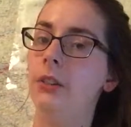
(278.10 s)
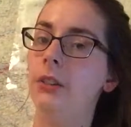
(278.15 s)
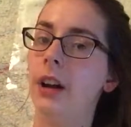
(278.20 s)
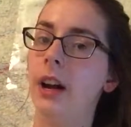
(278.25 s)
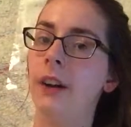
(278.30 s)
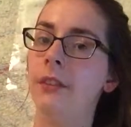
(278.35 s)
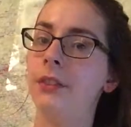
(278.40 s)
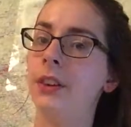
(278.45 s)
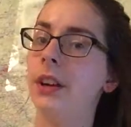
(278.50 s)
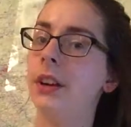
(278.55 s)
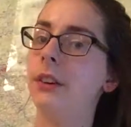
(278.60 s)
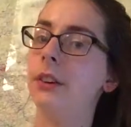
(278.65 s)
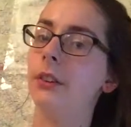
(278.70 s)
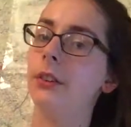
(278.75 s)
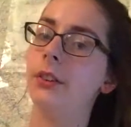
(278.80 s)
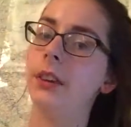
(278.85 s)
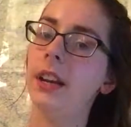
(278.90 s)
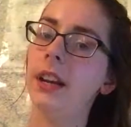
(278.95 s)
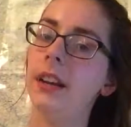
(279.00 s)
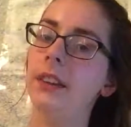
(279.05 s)
have to
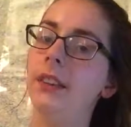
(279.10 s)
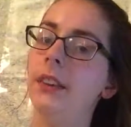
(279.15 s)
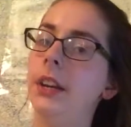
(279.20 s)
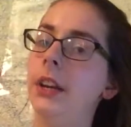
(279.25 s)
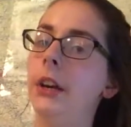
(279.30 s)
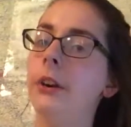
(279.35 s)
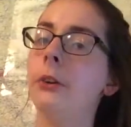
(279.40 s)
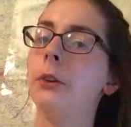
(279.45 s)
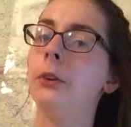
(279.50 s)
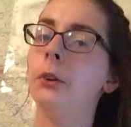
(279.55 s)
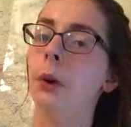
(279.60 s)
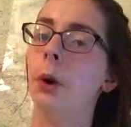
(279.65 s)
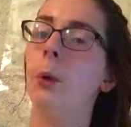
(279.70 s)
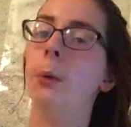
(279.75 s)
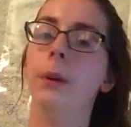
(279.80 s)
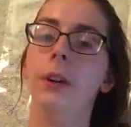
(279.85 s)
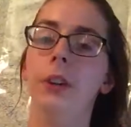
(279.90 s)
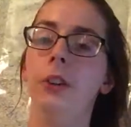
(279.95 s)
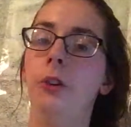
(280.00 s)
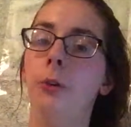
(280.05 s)
understand that you're
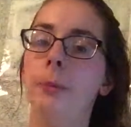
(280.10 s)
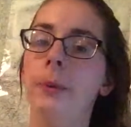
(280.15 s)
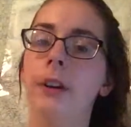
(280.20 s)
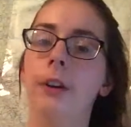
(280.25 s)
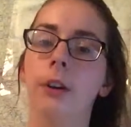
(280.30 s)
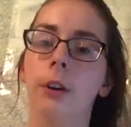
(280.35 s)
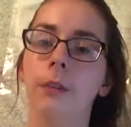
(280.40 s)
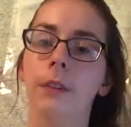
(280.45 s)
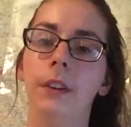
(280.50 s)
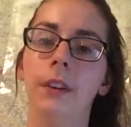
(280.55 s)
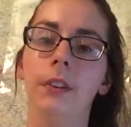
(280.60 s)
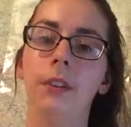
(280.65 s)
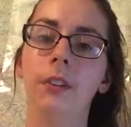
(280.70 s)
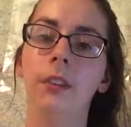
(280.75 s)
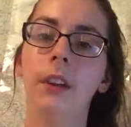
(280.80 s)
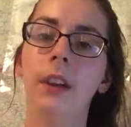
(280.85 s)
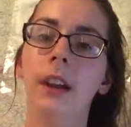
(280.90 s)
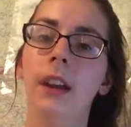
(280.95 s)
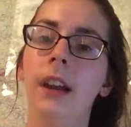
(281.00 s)
going to be nervous,